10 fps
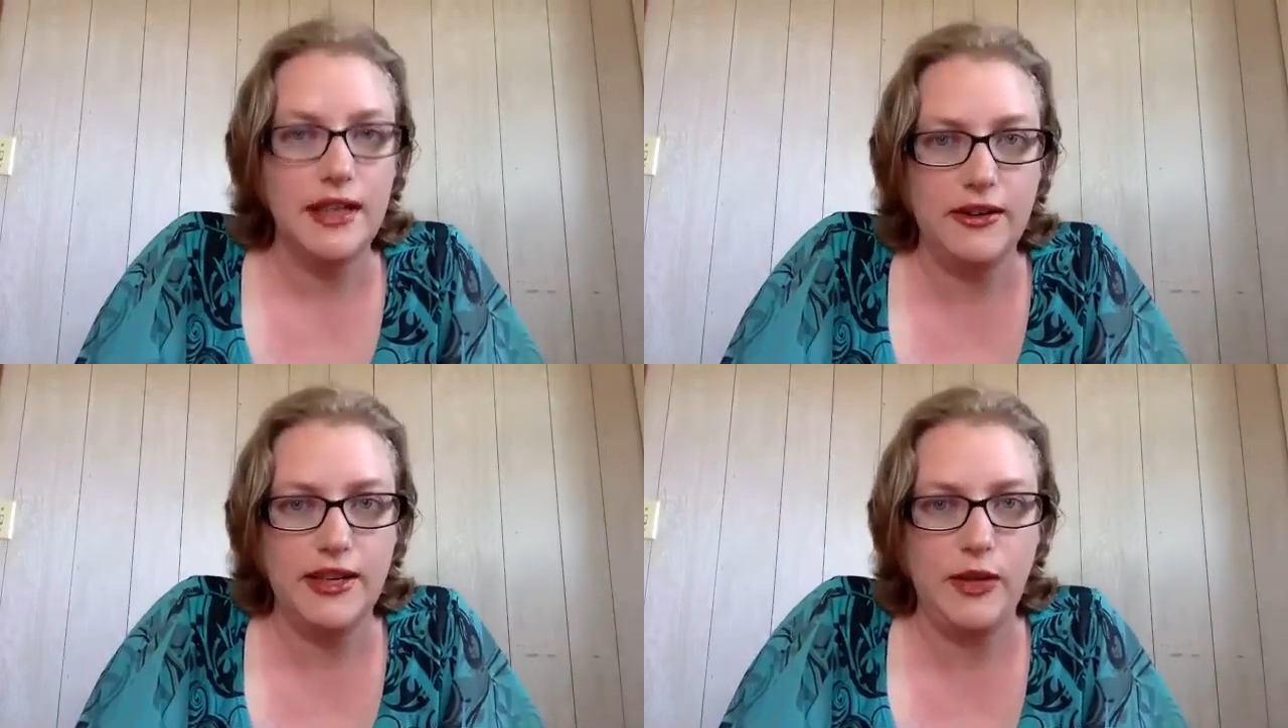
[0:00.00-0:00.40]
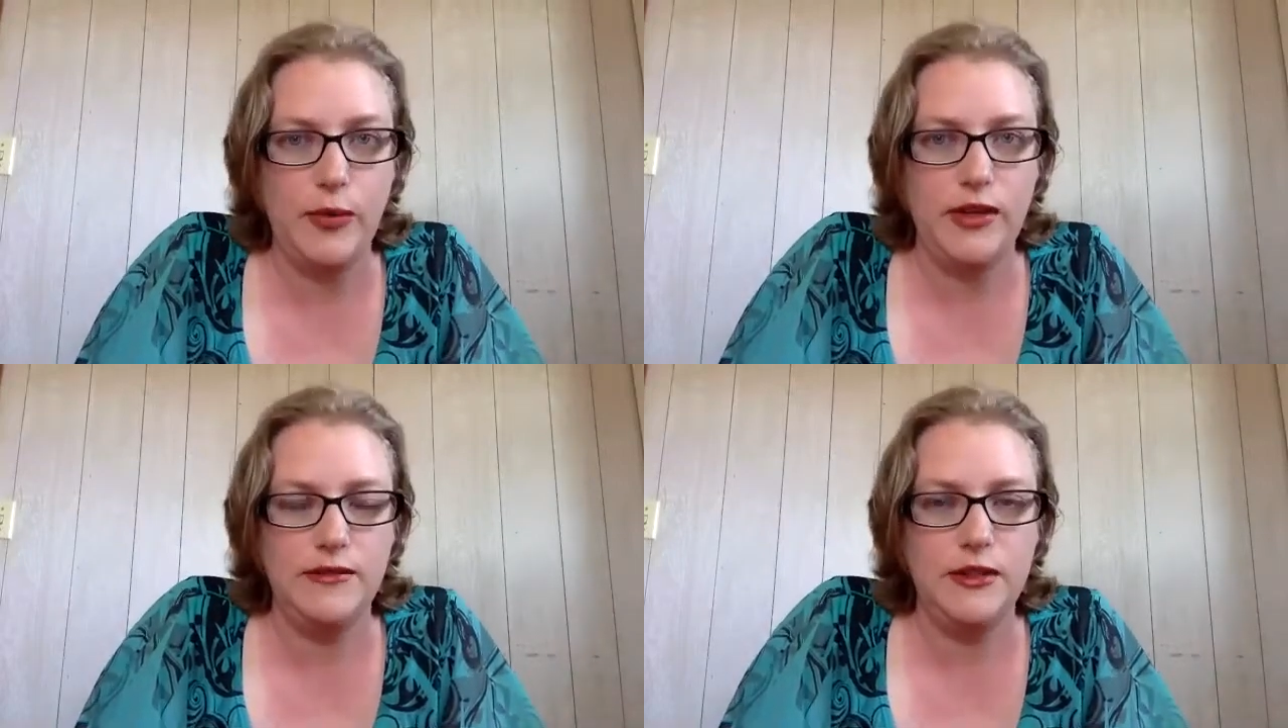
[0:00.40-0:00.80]
how can I
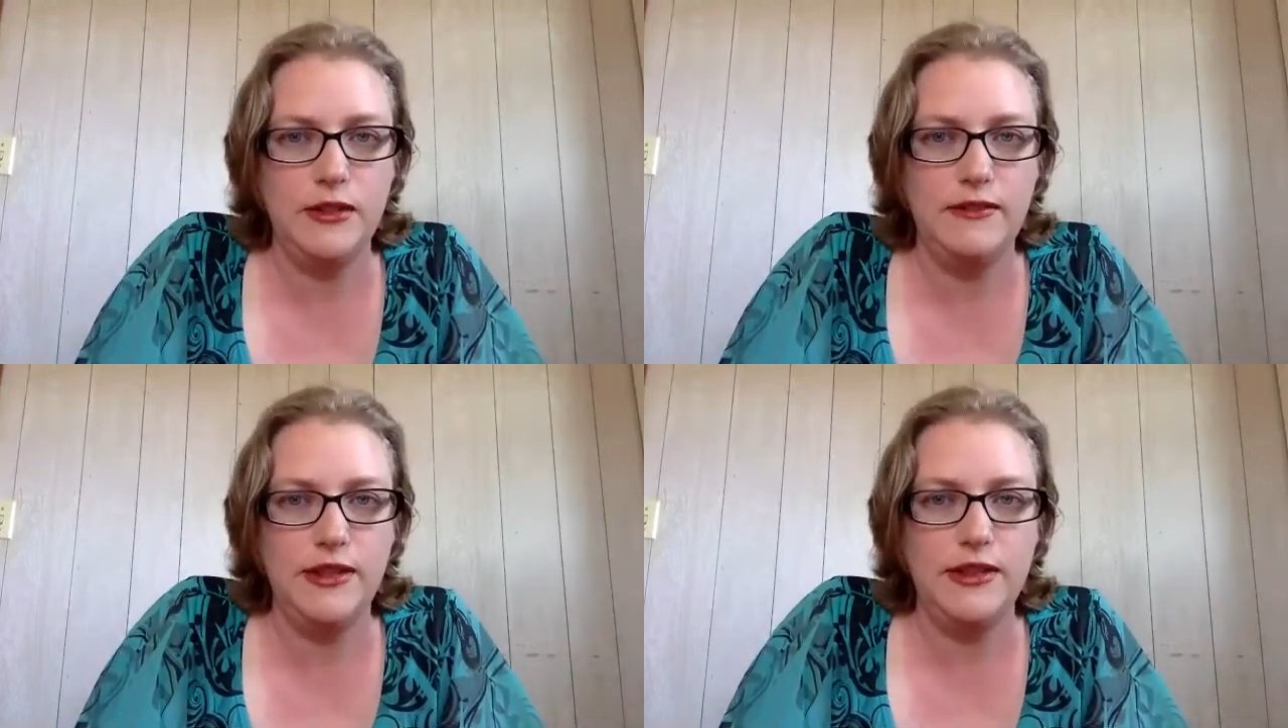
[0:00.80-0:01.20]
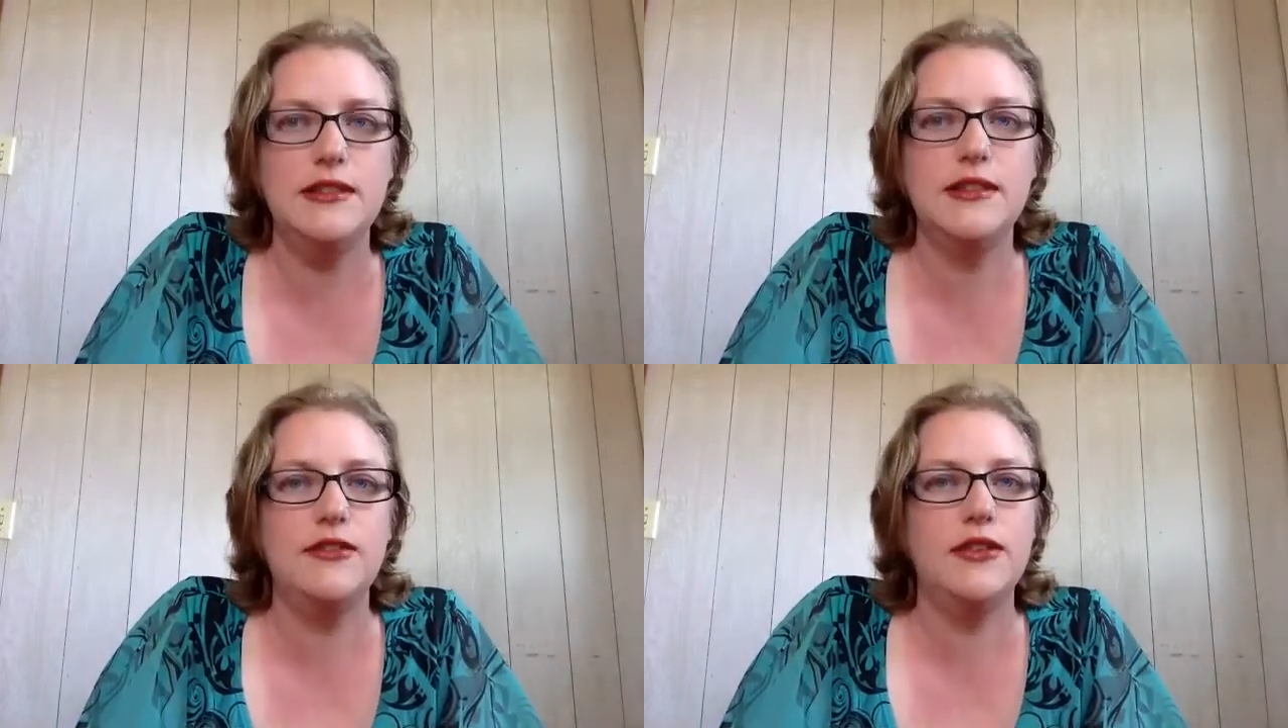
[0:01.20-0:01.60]
be of
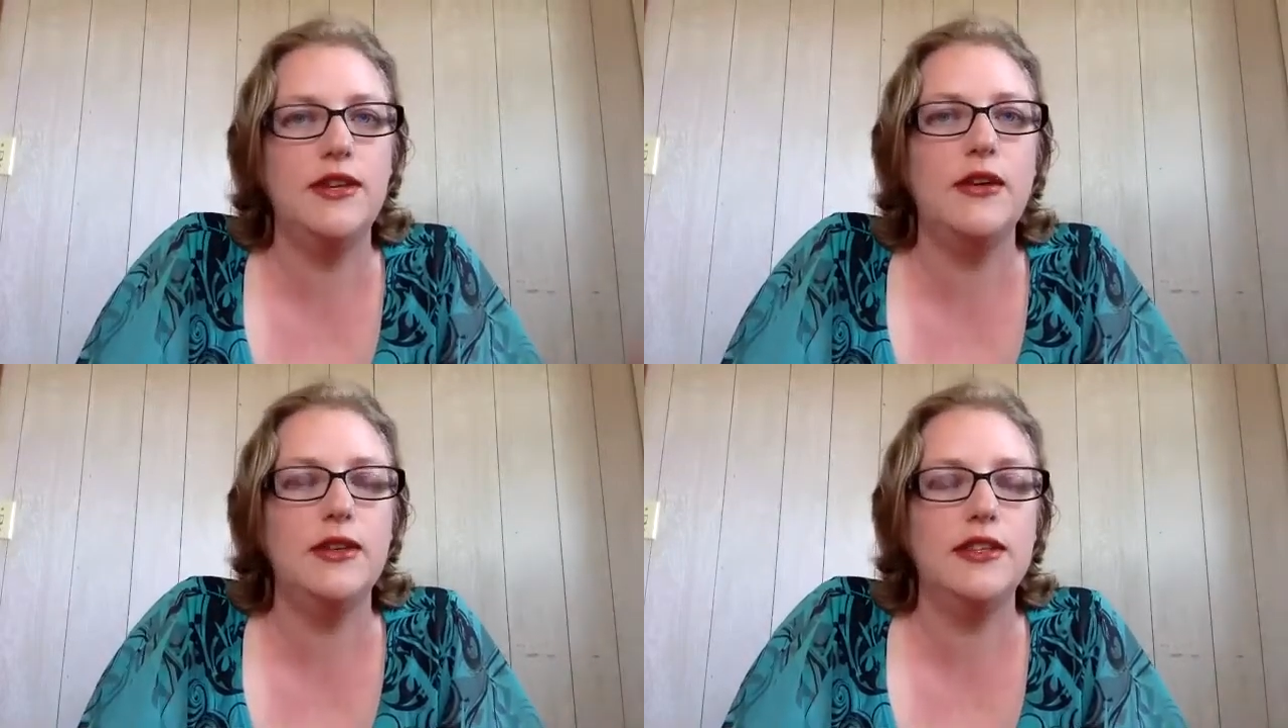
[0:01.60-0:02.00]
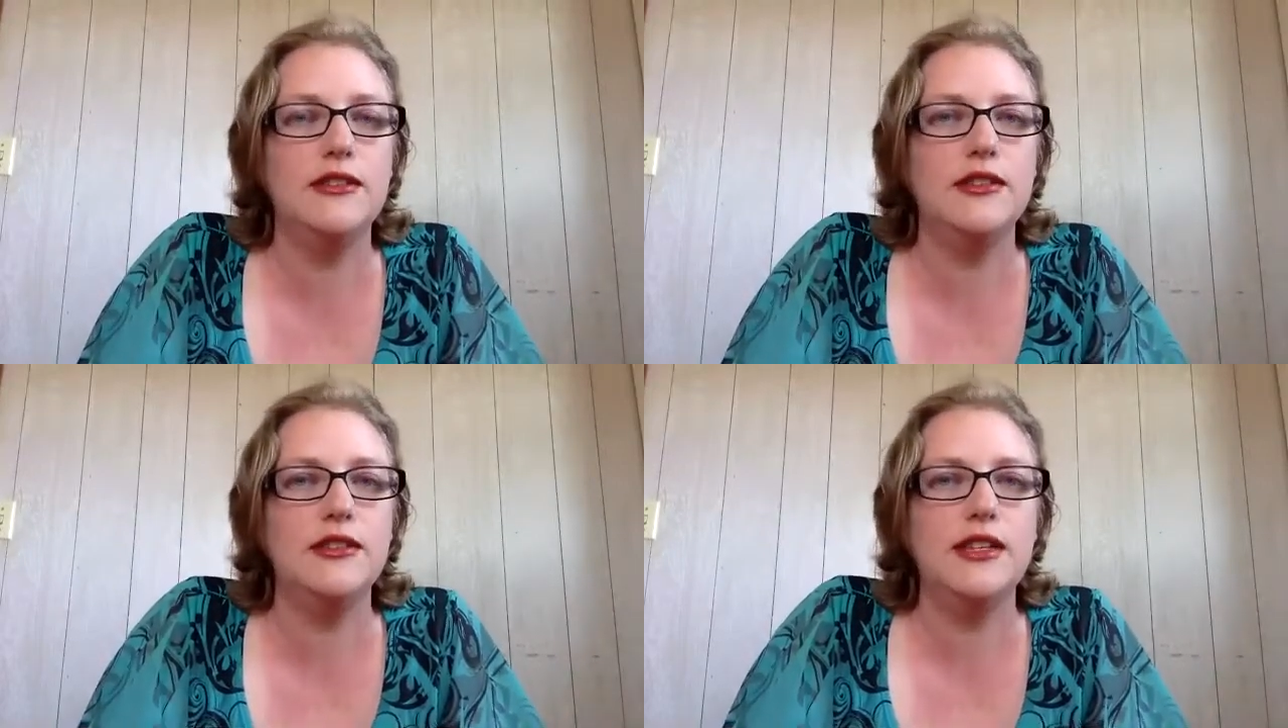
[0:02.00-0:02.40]
service? If they're not willing
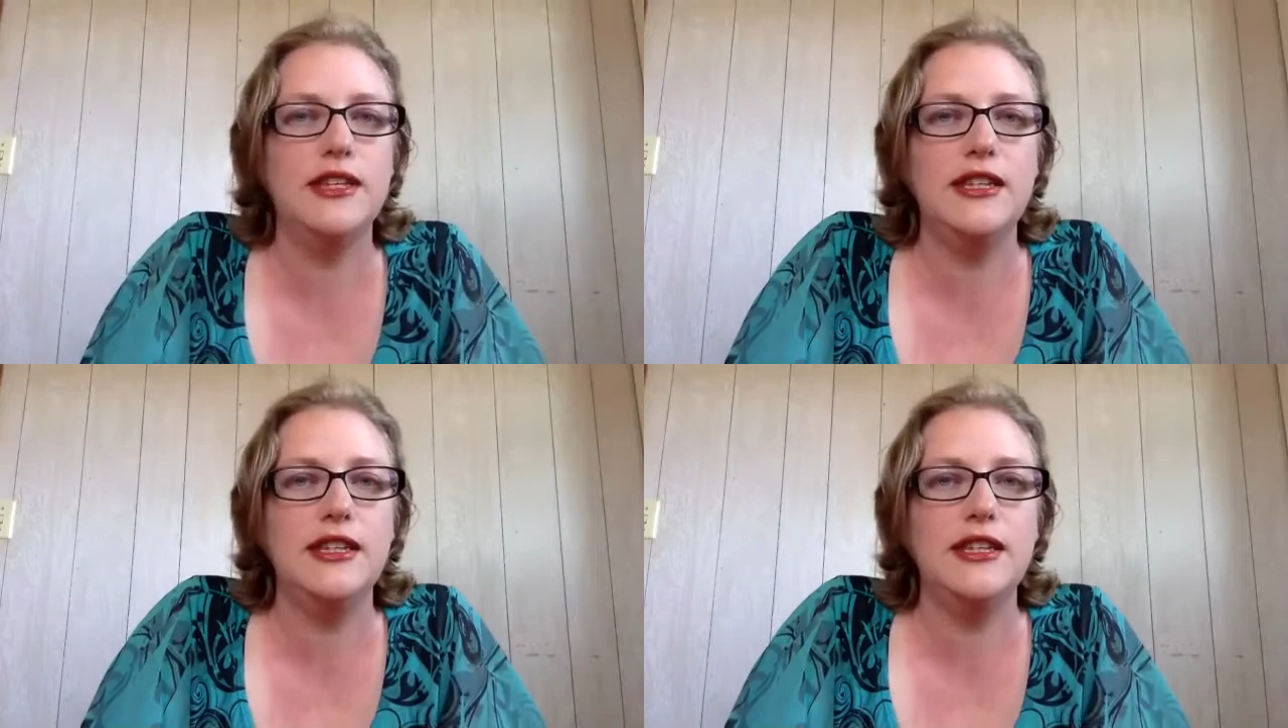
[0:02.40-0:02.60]
to look at